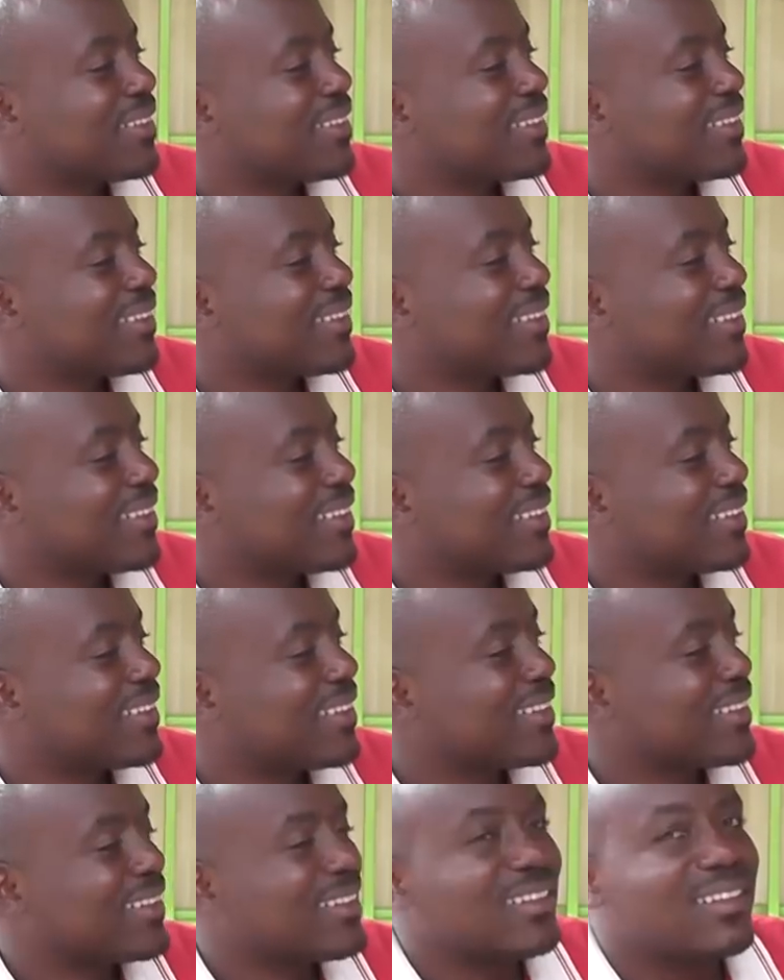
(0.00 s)

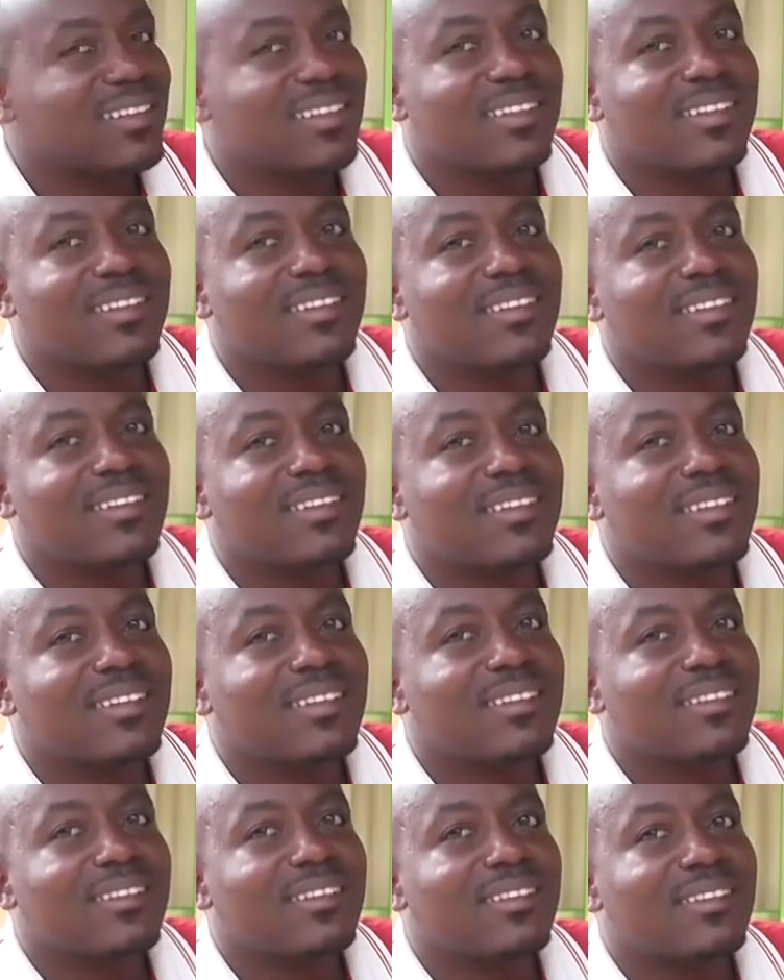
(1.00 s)

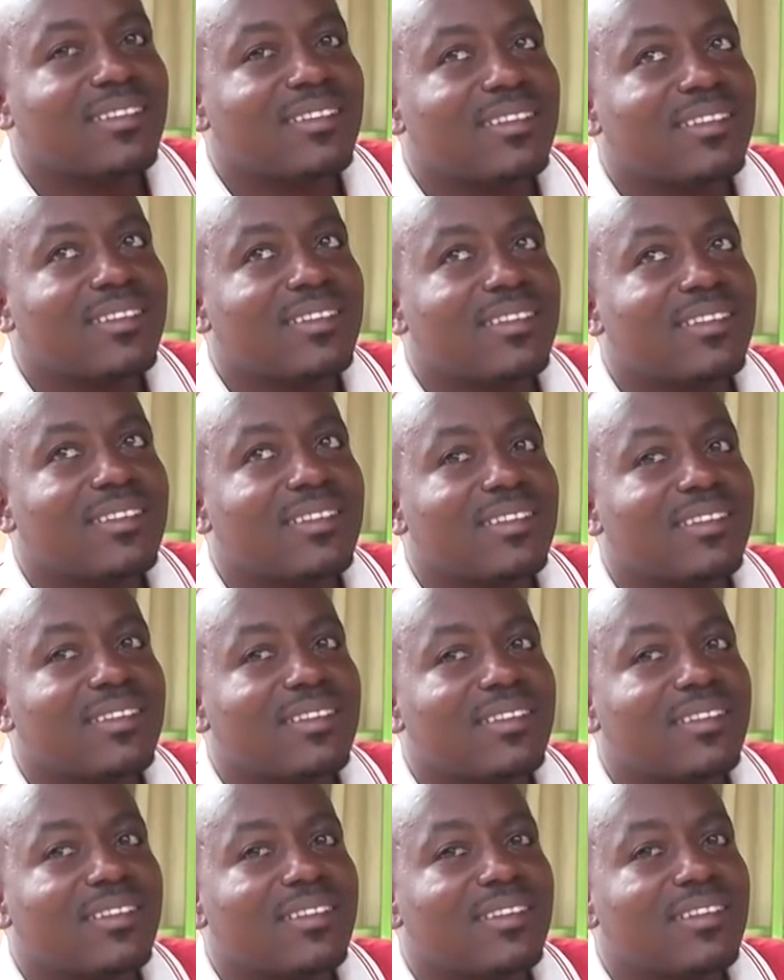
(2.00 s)

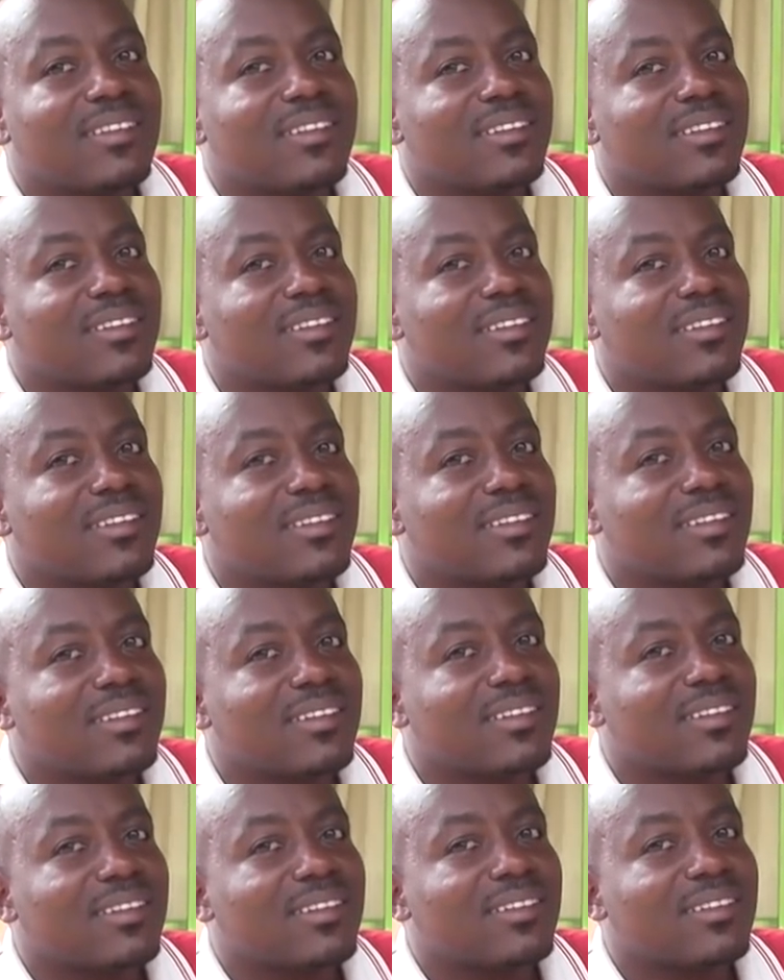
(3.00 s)

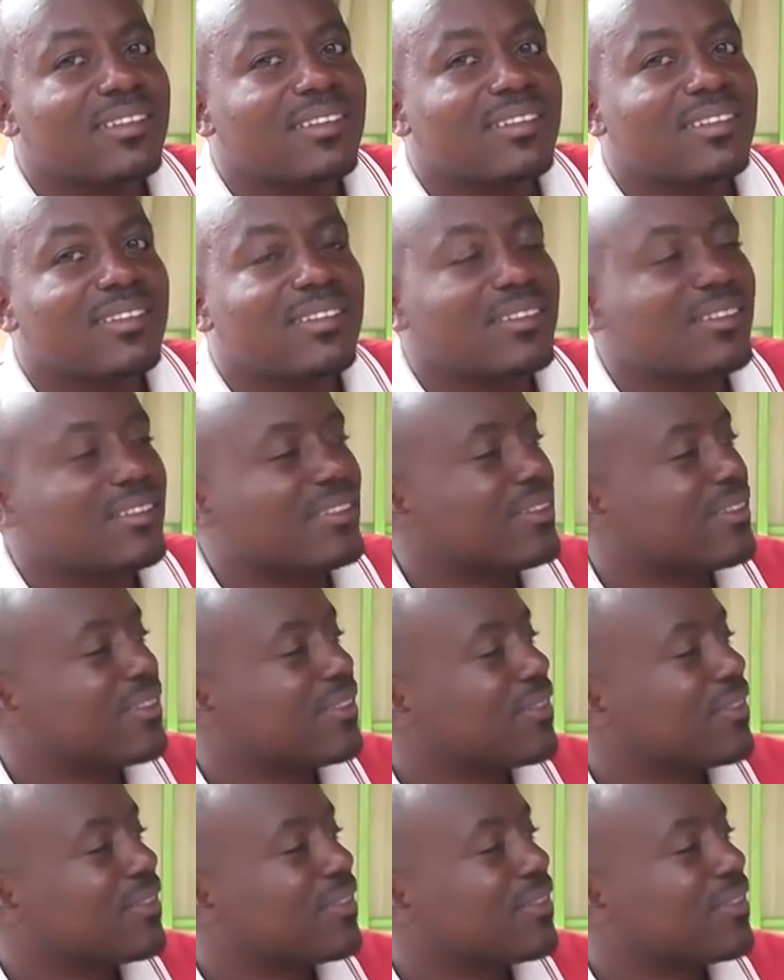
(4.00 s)
No words are spoken by the person on screen.